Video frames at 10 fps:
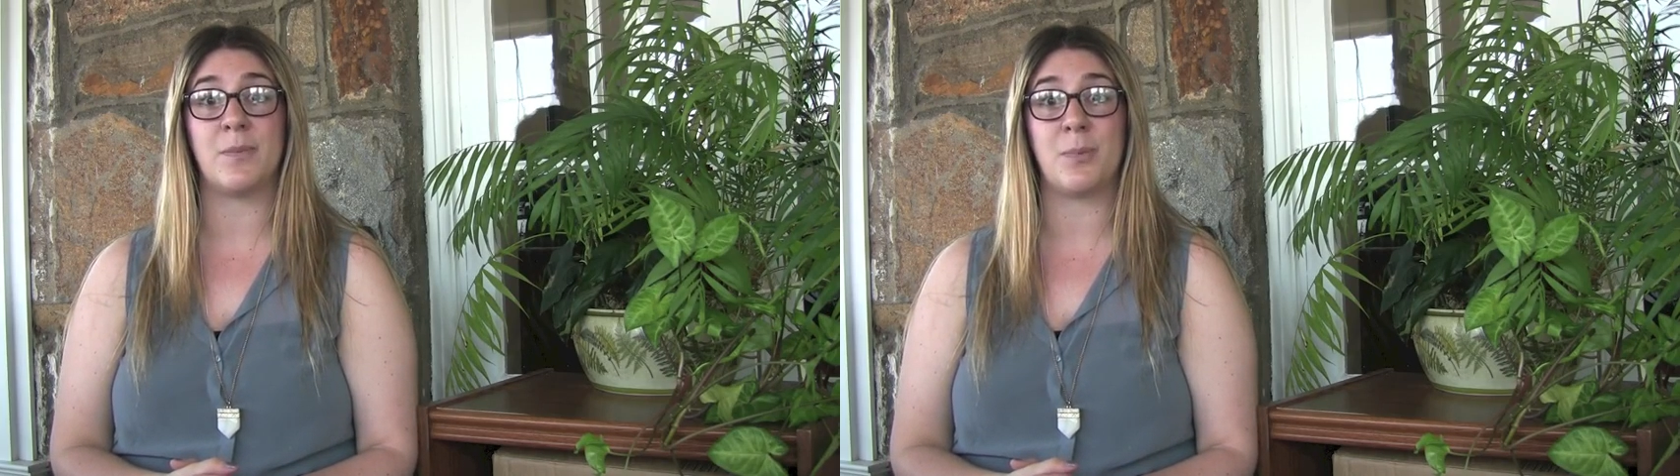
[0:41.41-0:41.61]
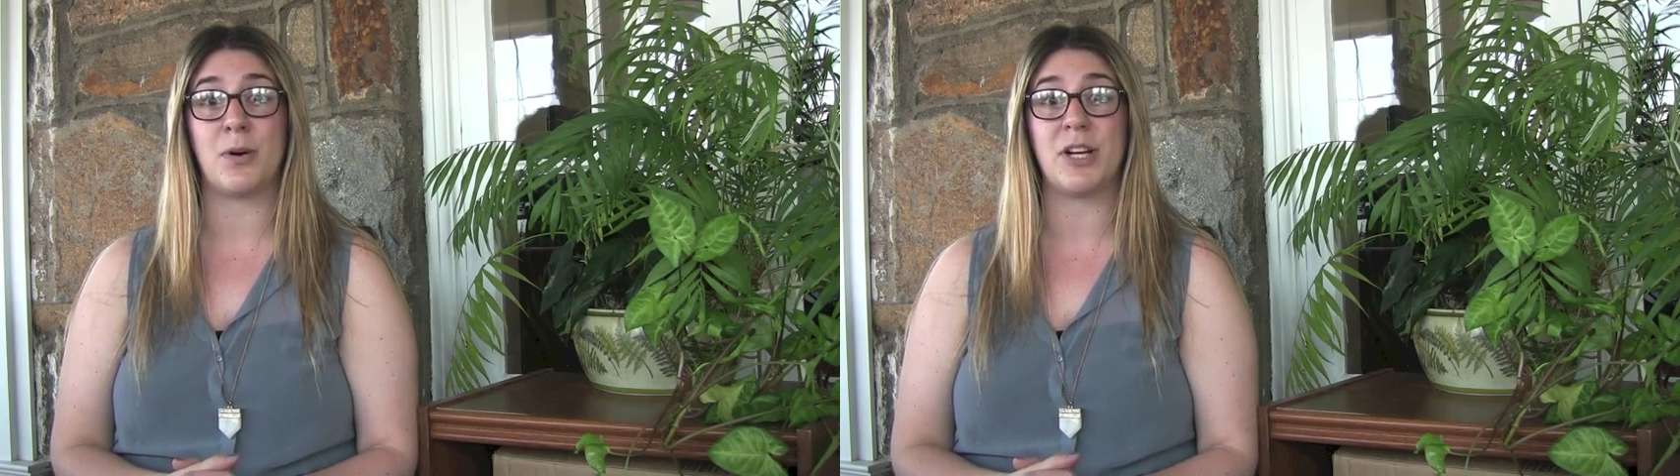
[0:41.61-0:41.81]

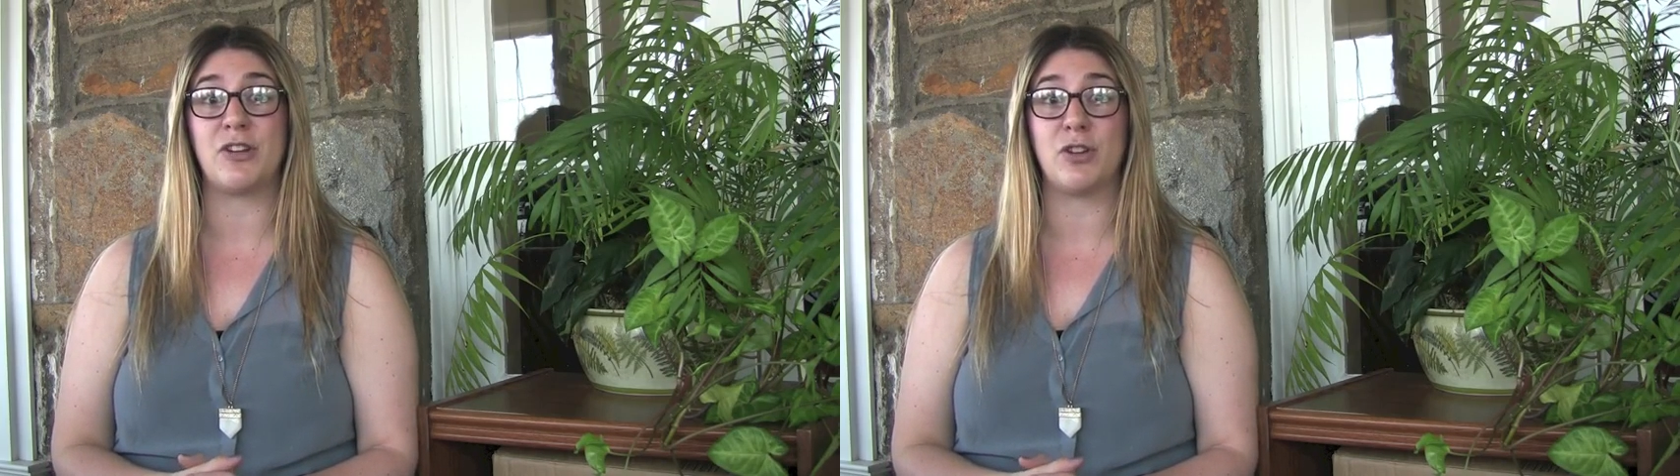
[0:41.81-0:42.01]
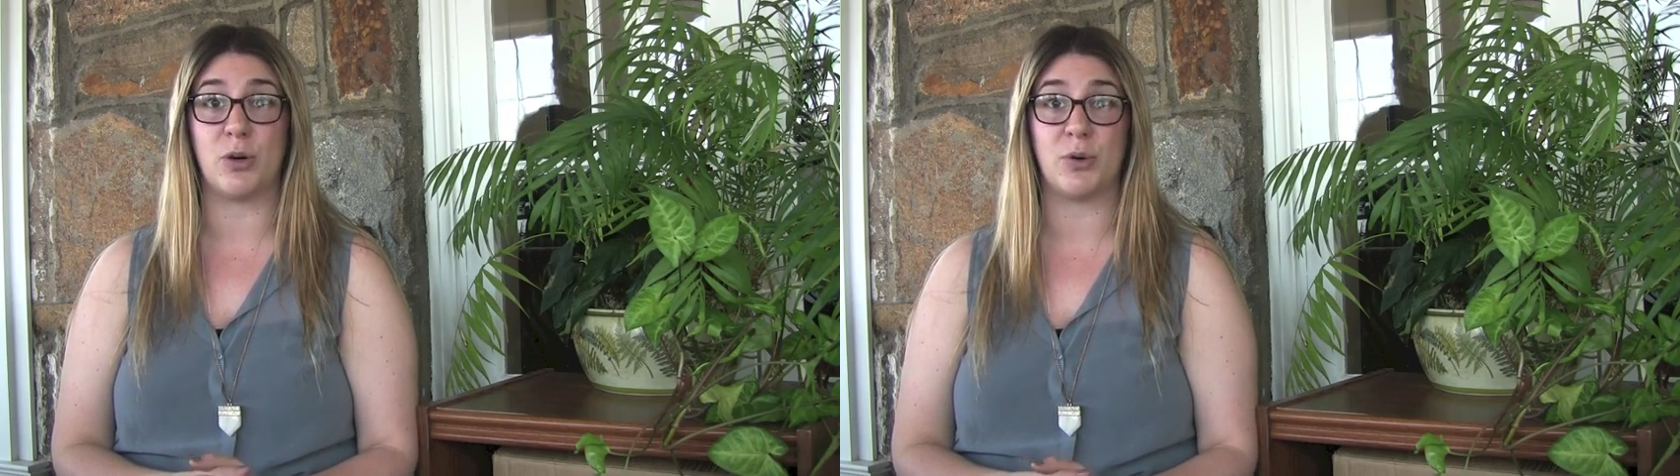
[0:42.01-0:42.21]

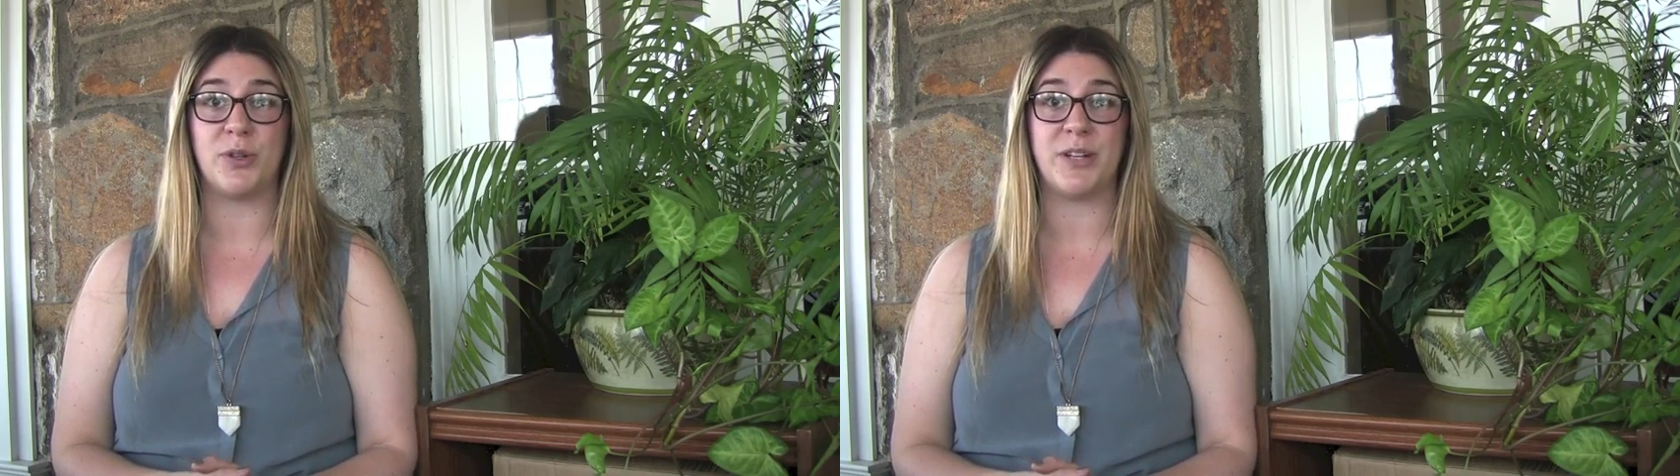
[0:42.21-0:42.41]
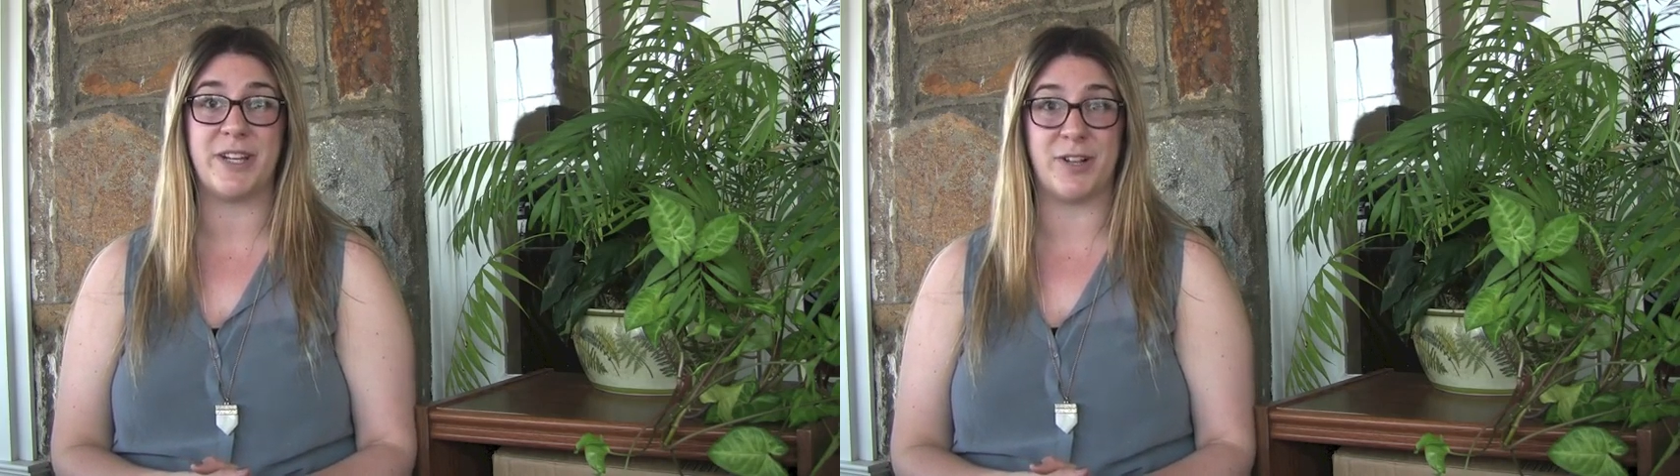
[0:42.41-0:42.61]
supporting
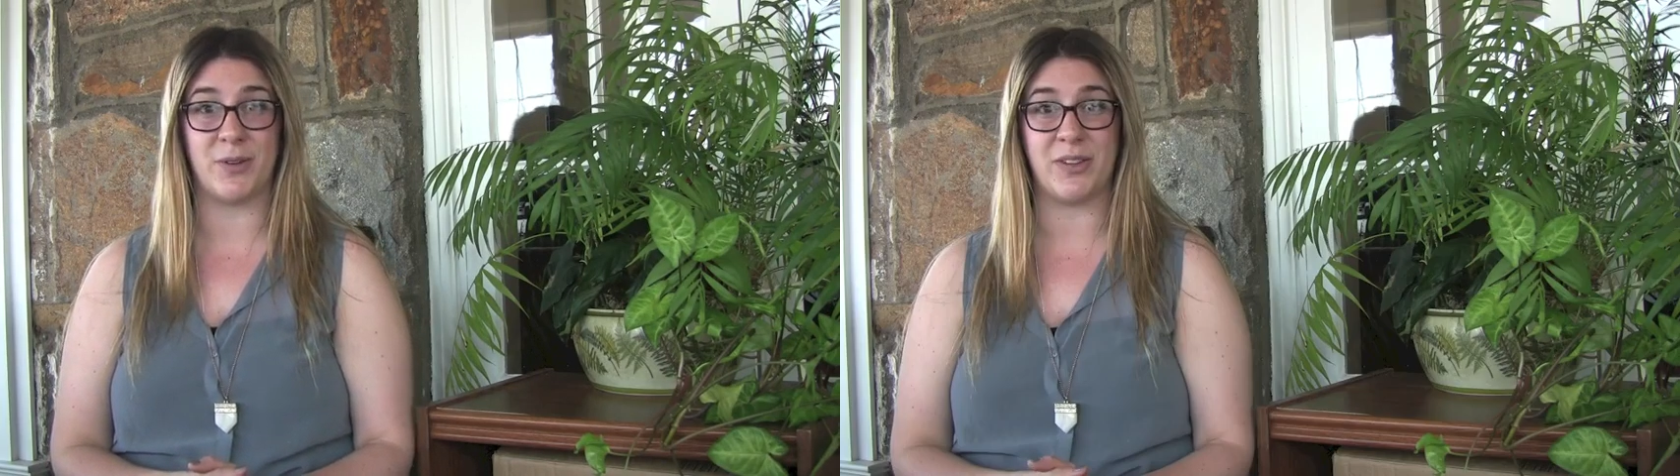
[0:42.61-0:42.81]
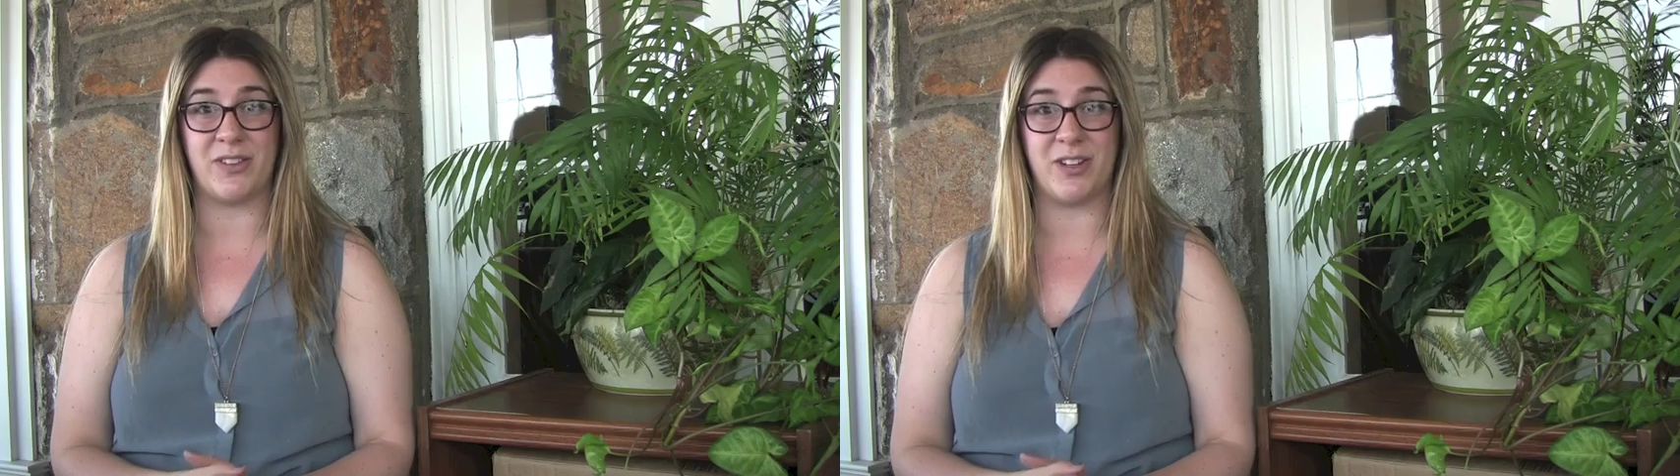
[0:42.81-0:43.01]
local
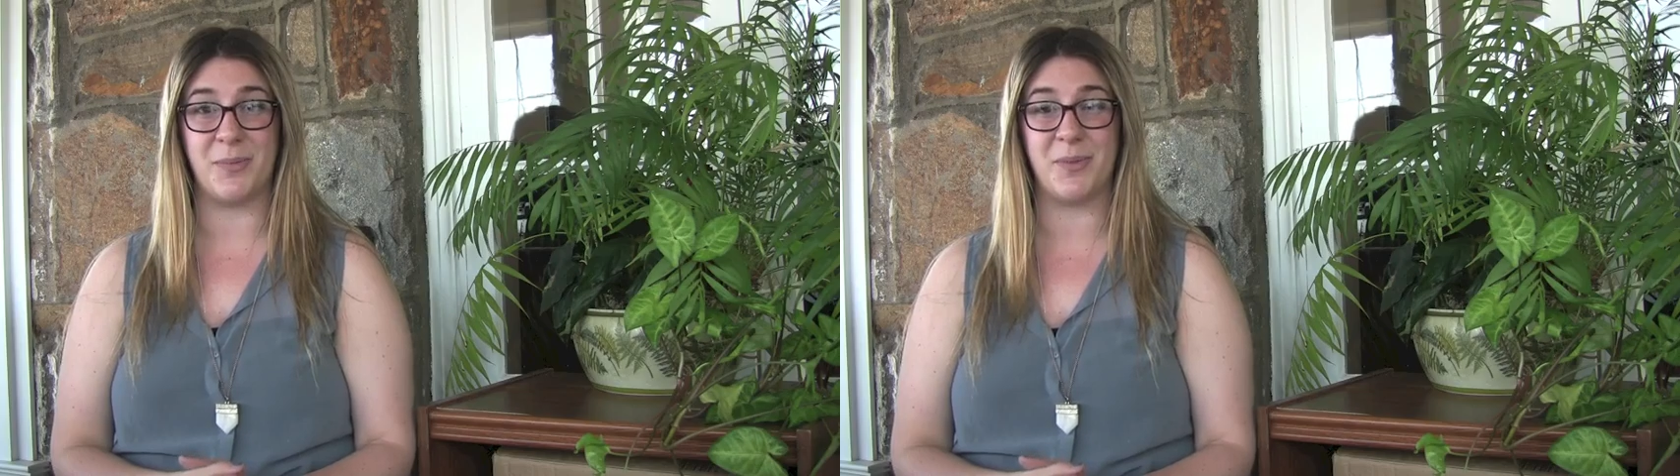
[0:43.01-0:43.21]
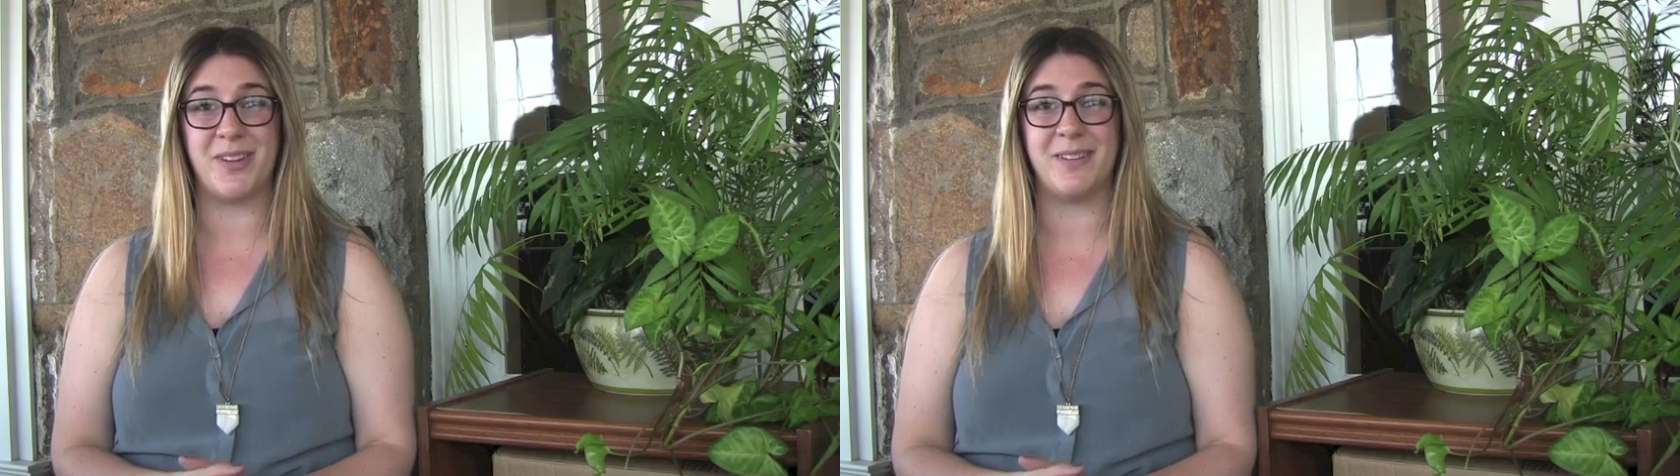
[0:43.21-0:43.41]
ecosystems.